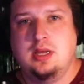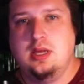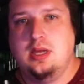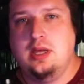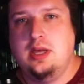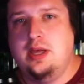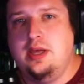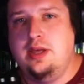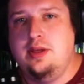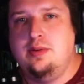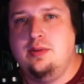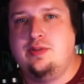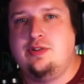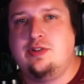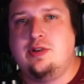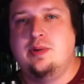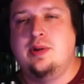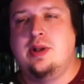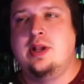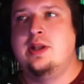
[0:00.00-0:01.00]
Hey, what's
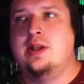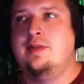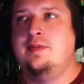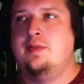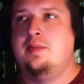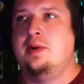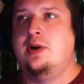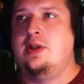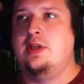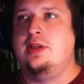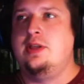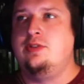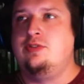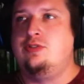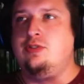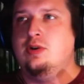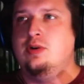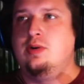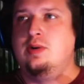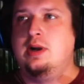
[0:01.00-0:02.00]
going on, everybody?
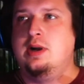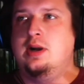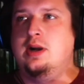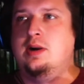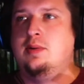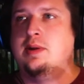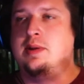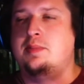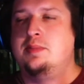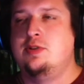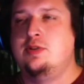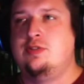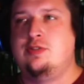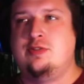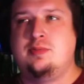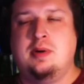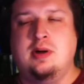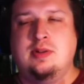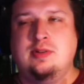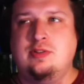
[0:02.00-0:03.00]
I want to put a
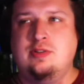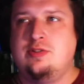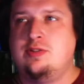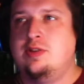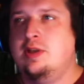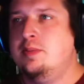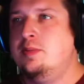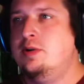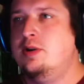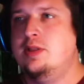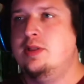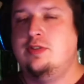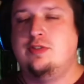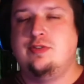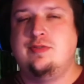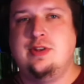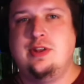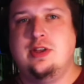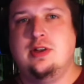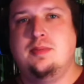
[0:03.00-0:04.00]
small disclaimer on this
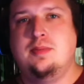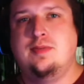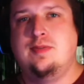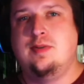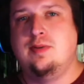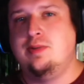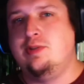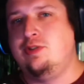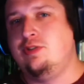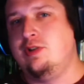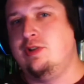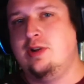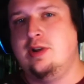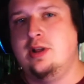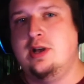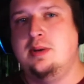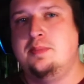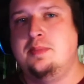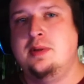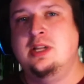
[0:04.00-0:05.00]
video before we start
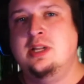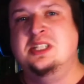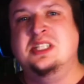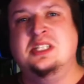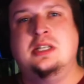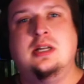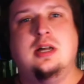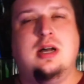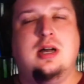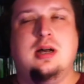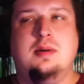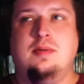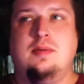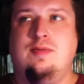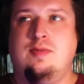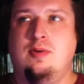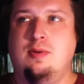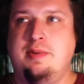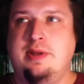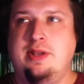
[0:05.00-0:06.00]
up.
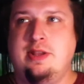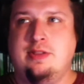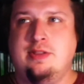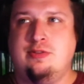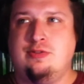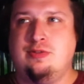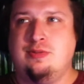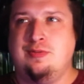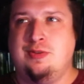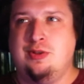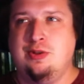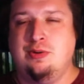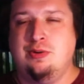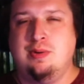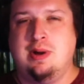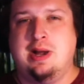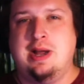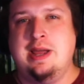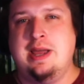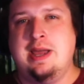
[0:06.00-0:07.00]
Before we did this
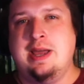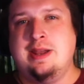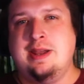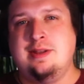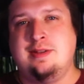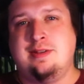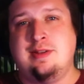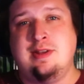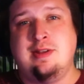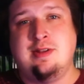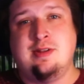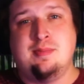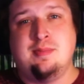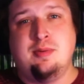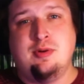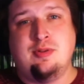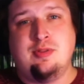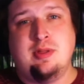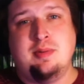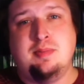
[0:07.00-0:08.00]
review, I had attended a
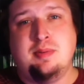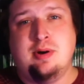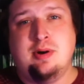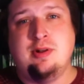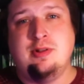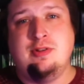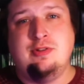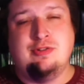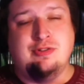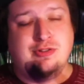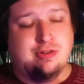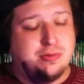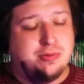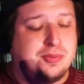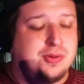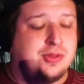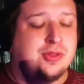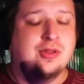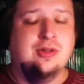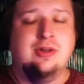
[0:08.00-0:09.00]
birthday party
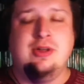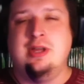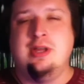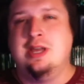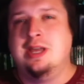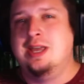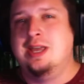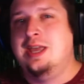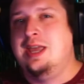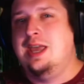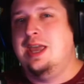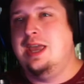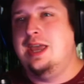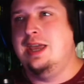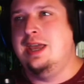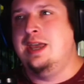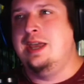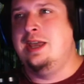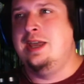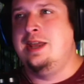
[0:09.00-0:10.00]
stupidly
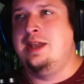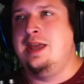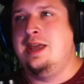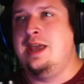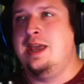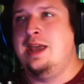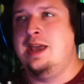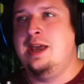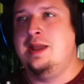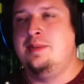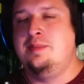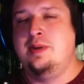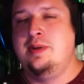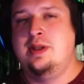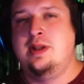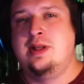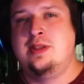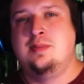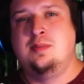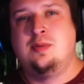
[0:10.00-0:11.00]
and had
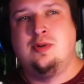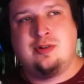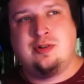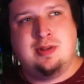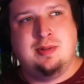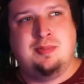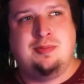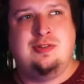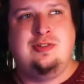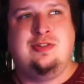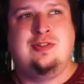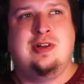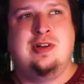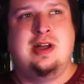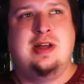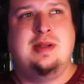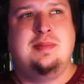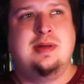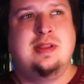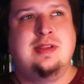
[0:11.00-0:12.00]
been on the more tipsy
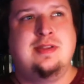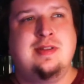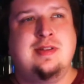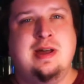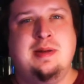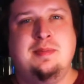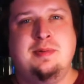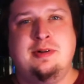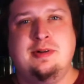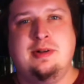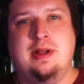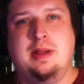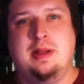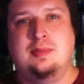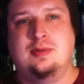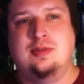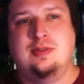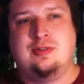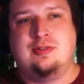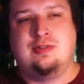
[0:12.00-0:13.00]
side by the time we were
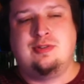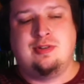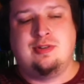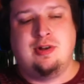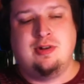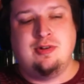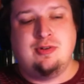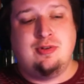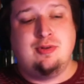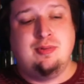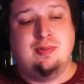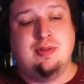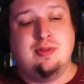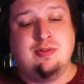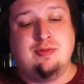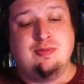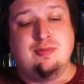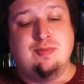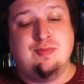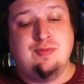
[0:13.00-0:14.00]
able to start doing
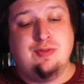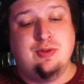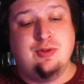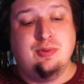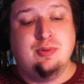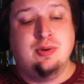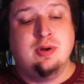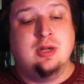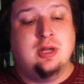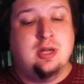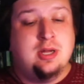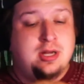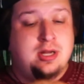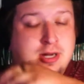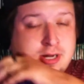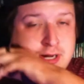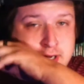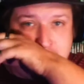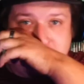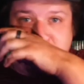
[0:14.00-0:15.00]
this review.
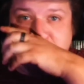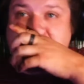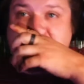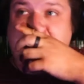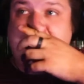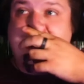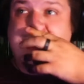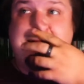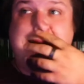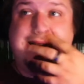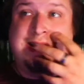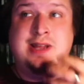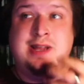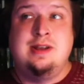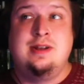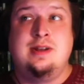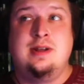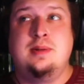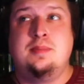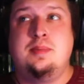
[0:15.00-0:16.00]
But I
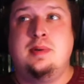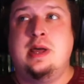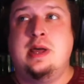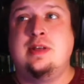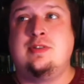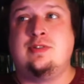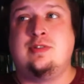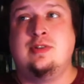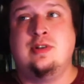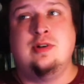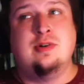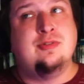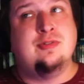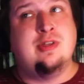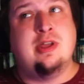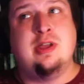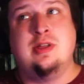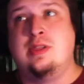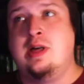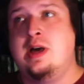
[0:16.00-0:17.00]
ended up asking
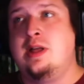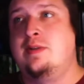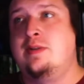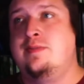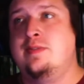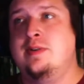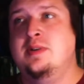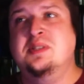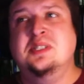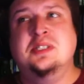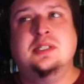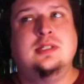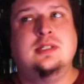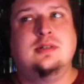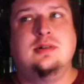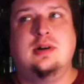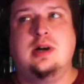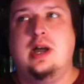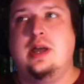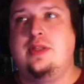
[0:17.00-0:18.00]
Jose a lot of,
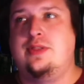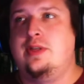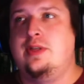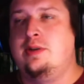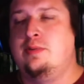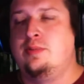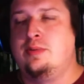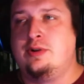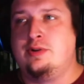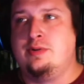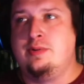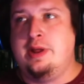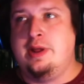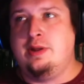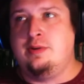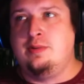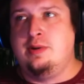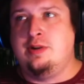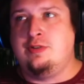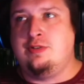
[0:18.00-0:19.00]
well, I think were
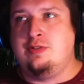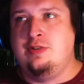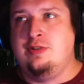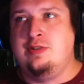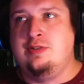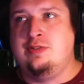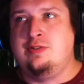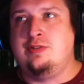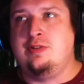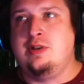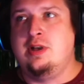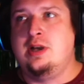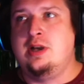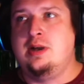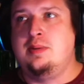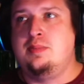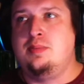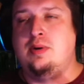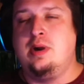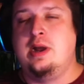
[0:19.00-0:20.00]
great questions
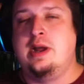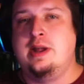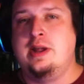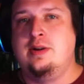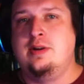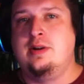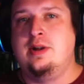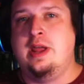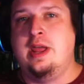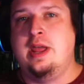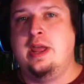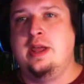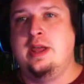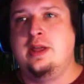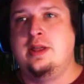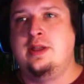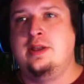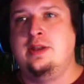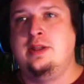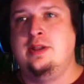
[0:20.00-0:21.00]
prior,
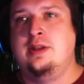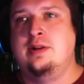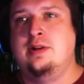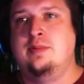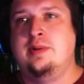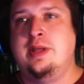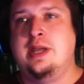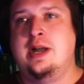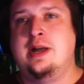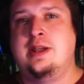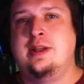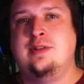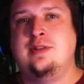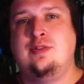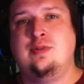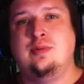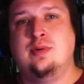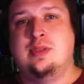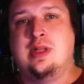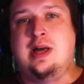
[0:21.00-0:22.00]
and we got
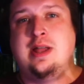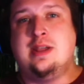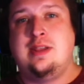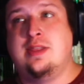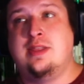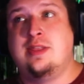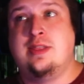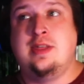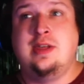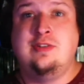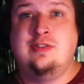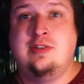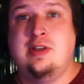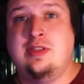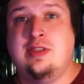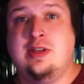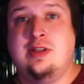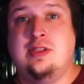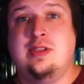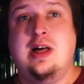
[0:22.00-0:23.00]
into a lot of the things I
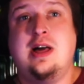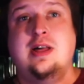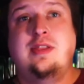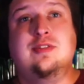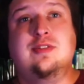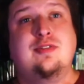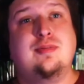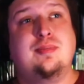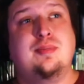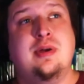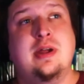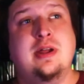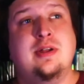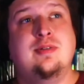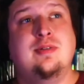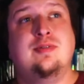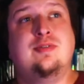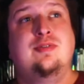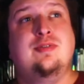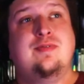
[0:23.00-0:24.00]
think a lot of the
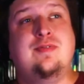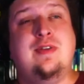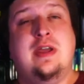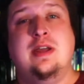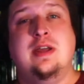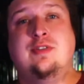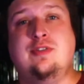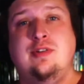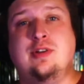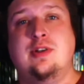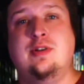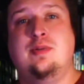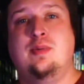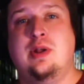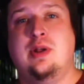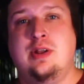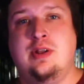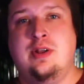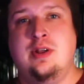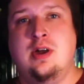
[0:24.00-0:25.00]
Sopranos fans are going to
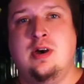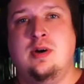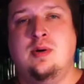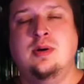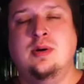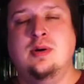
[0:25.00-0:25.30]
want to know.